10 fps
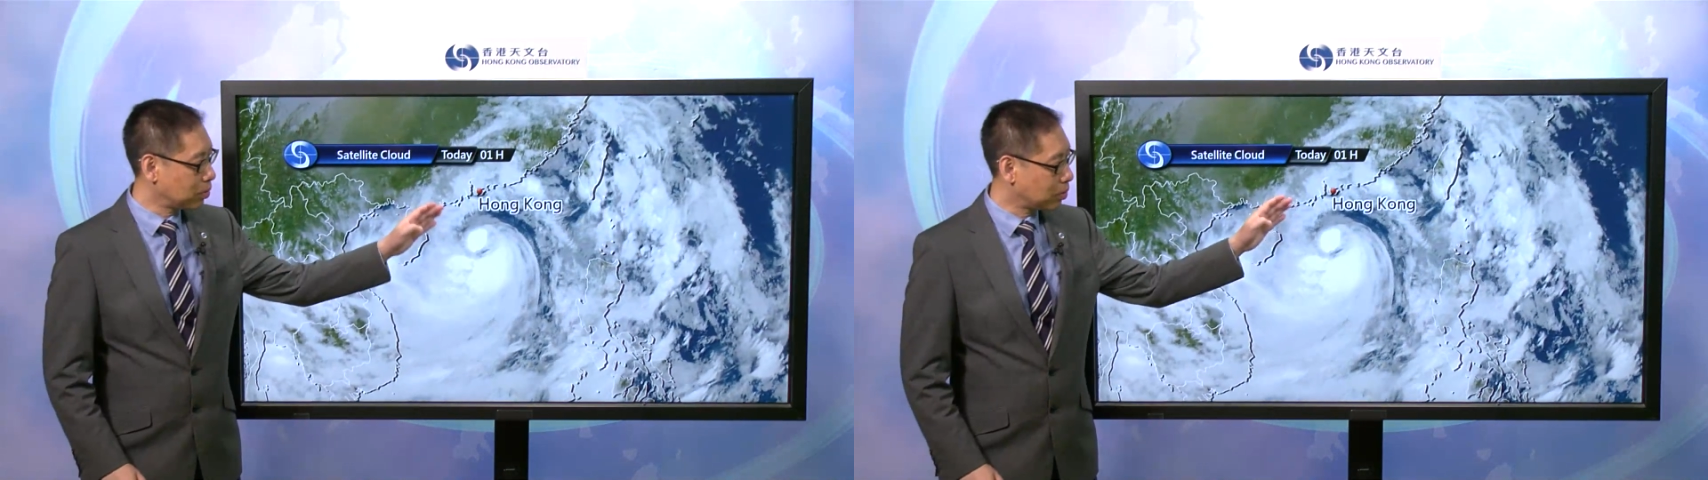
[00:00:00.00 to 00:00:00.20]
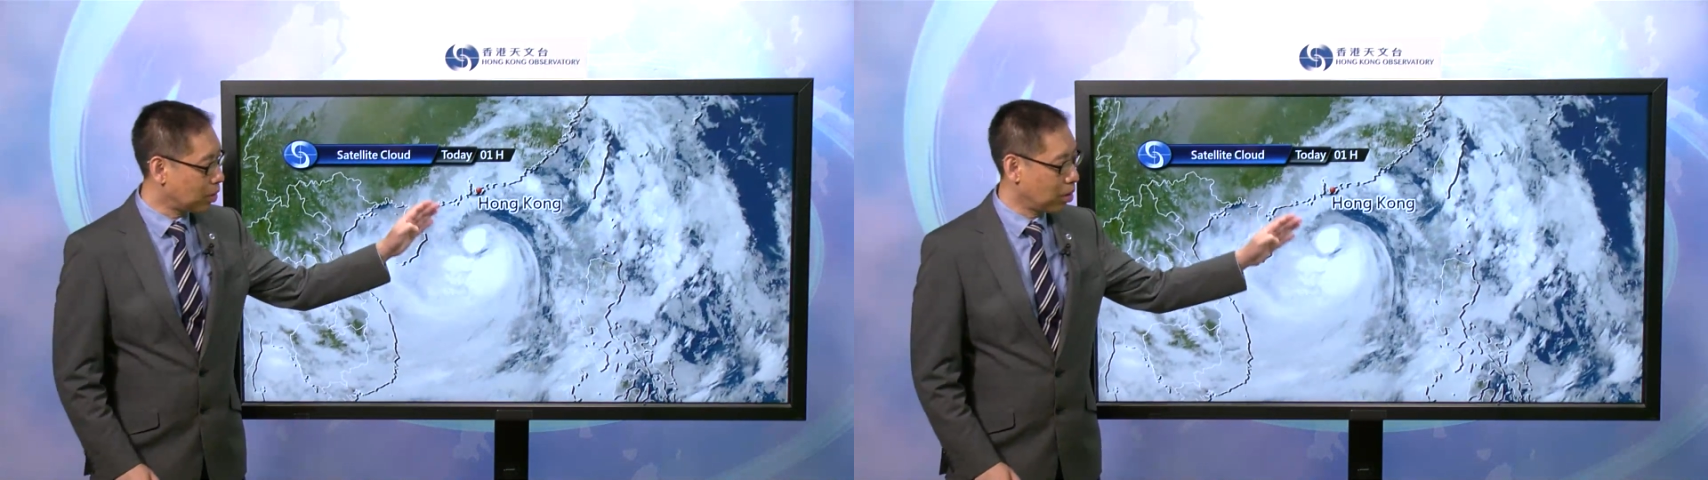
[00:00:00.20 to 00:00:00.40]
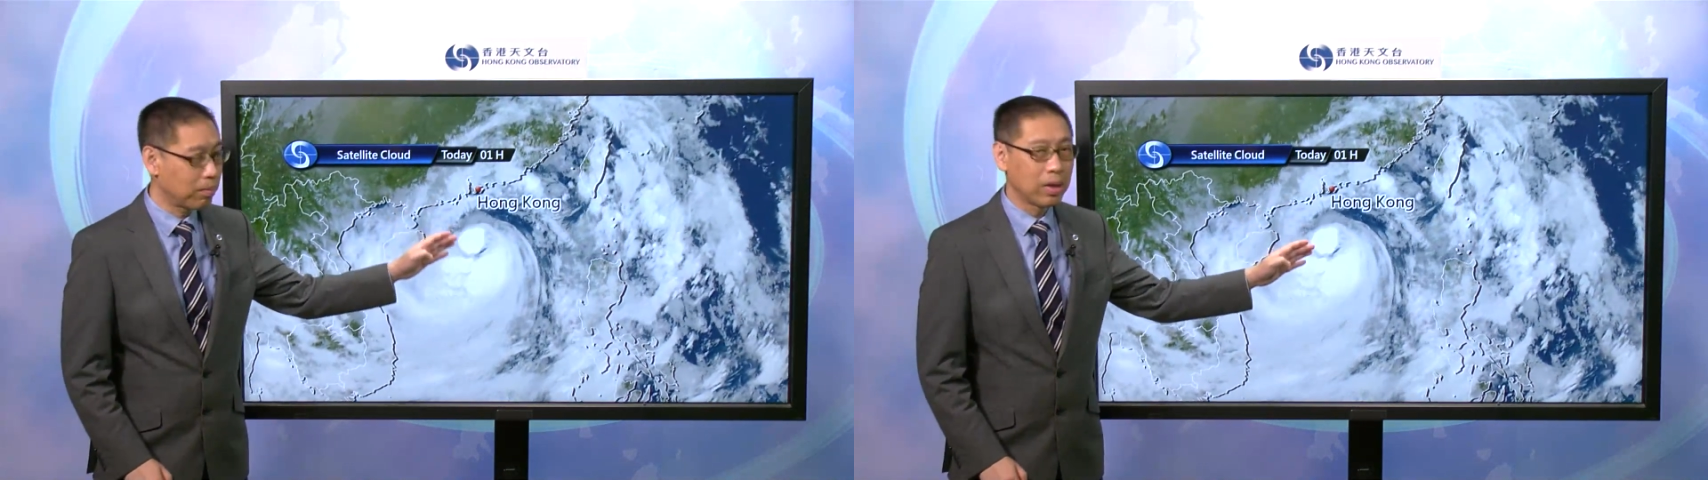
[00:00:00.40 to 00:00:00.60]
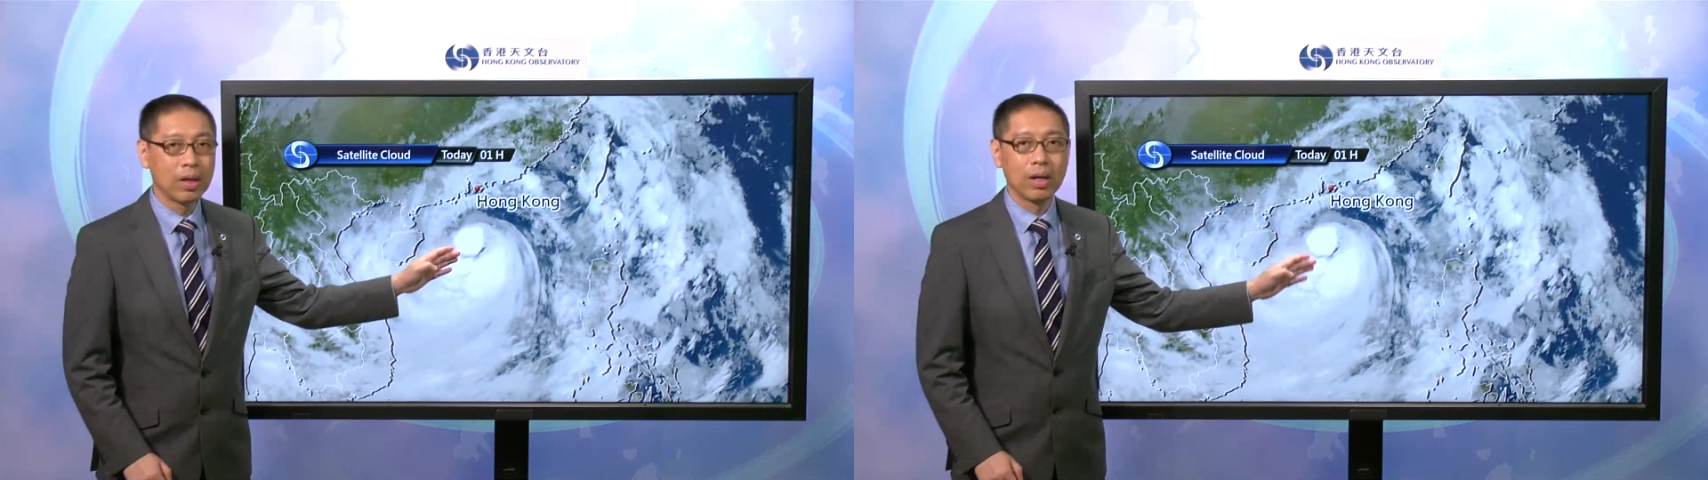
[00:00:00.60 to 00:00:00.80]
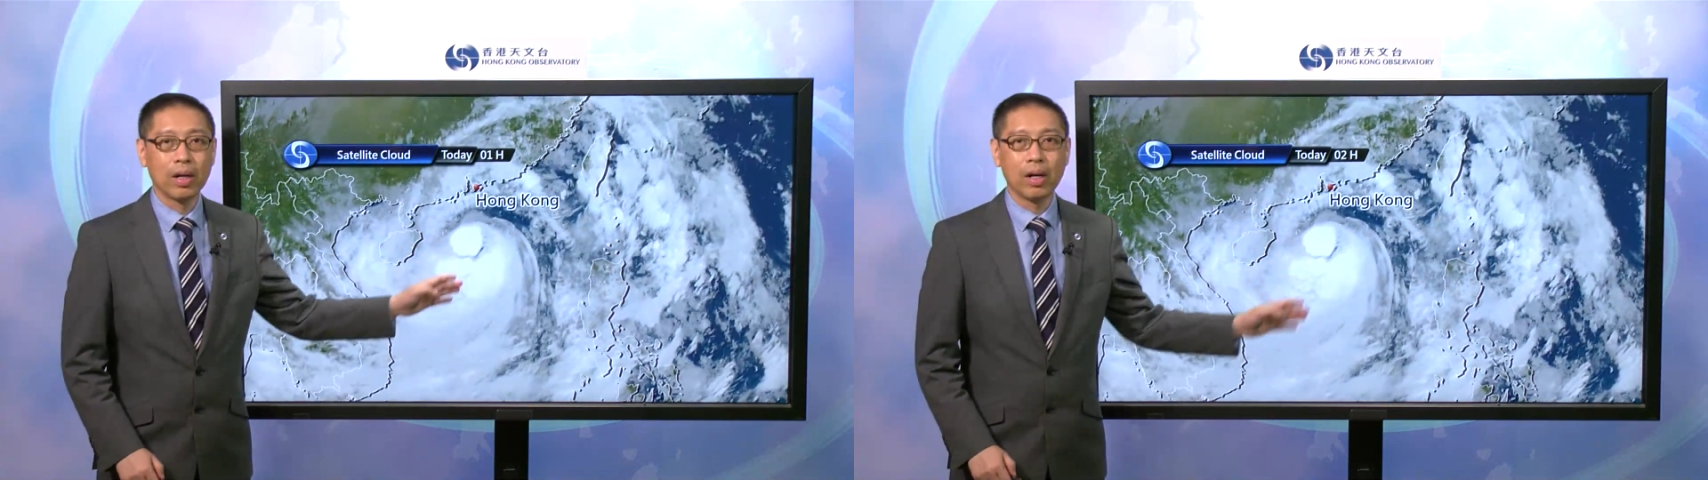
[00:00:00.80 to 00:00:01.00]
storm
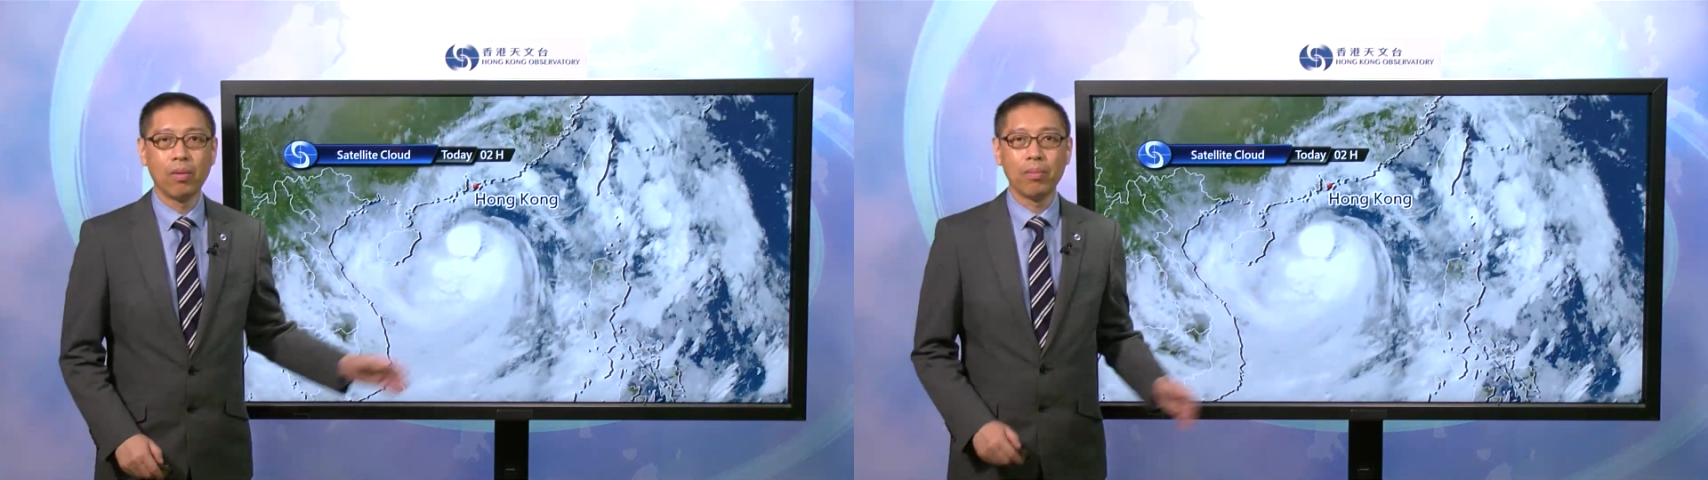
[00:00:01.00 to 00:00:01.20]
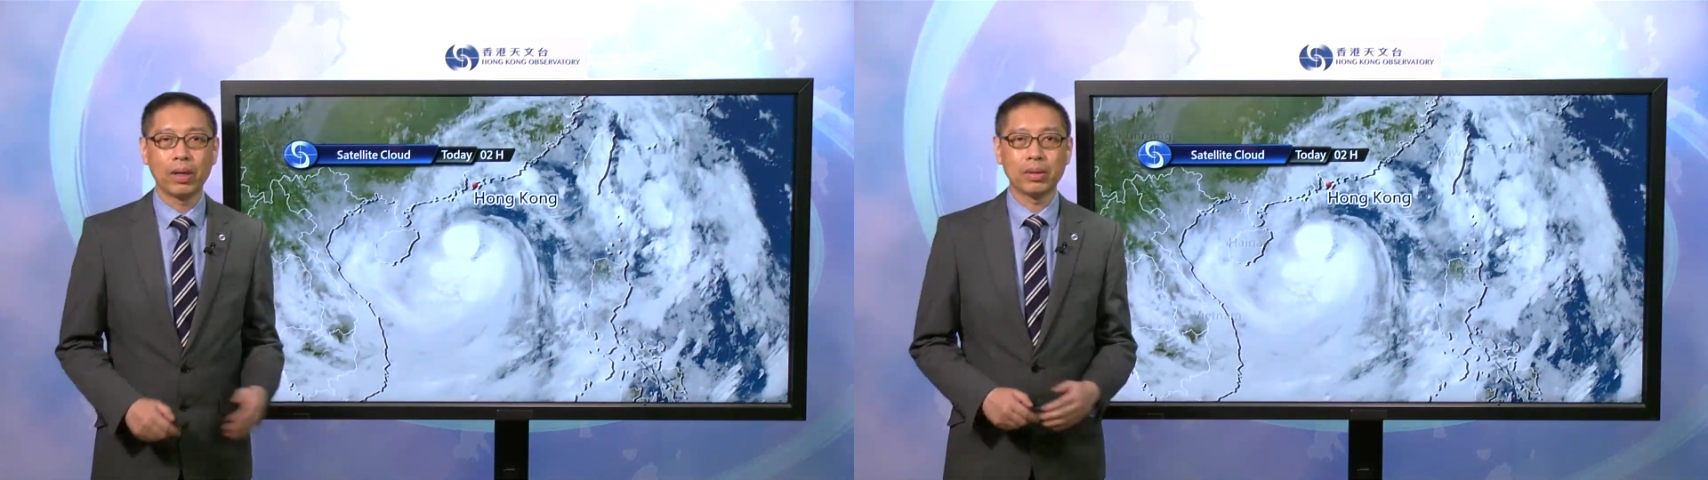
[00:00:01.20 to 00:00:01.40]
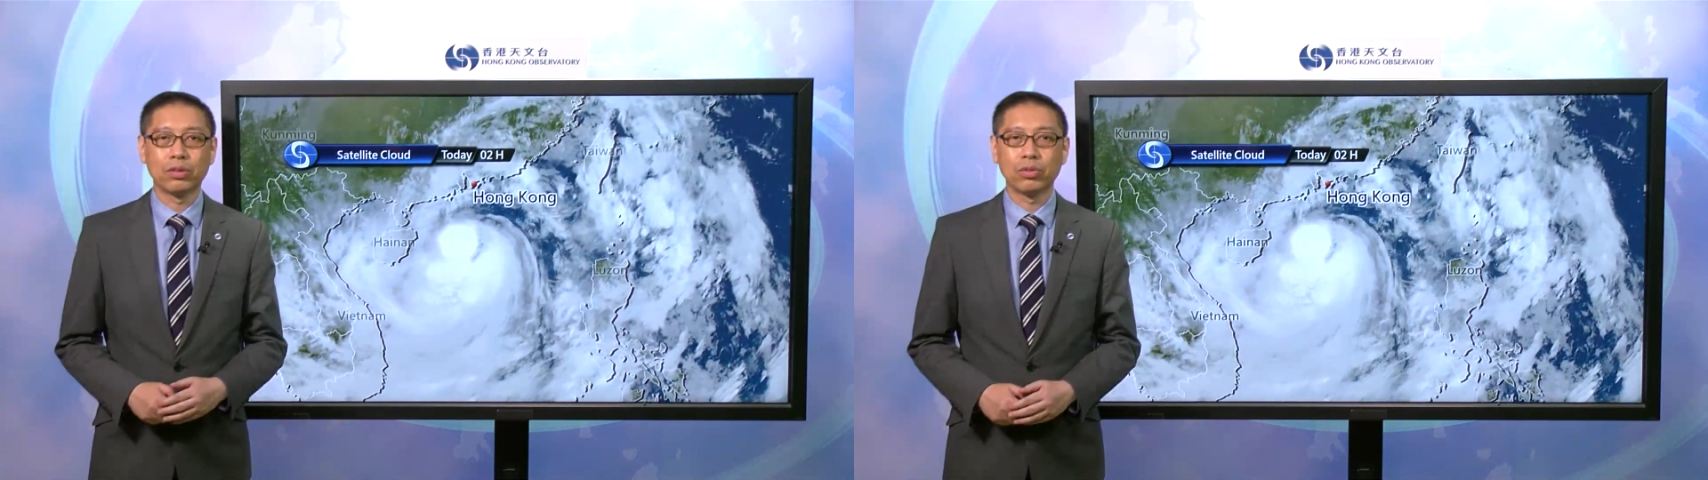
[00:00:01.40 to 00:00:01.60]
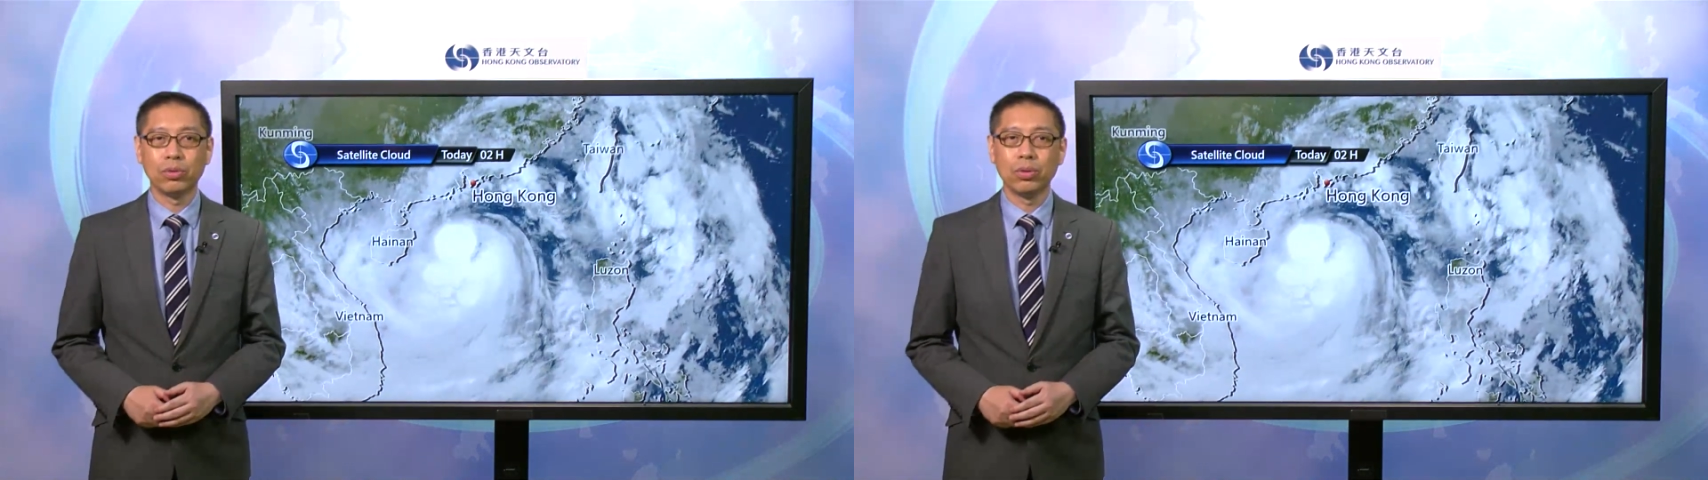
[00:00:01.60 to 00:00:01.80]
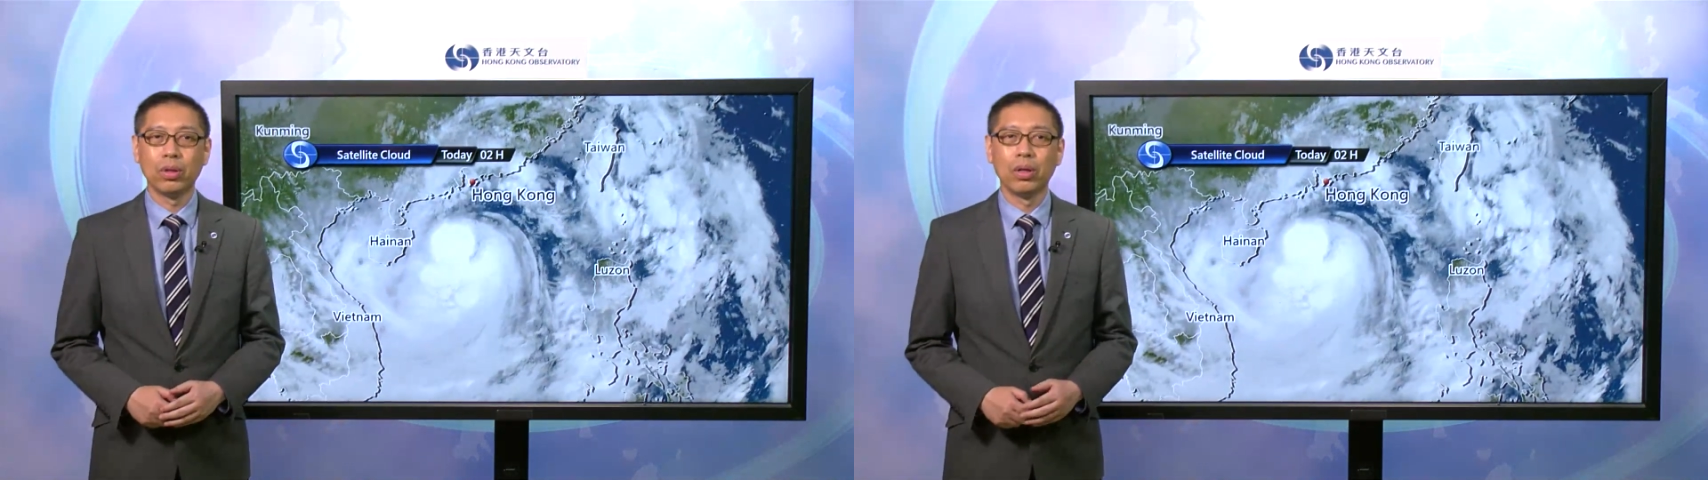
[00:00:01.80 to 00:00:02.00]
Kompasu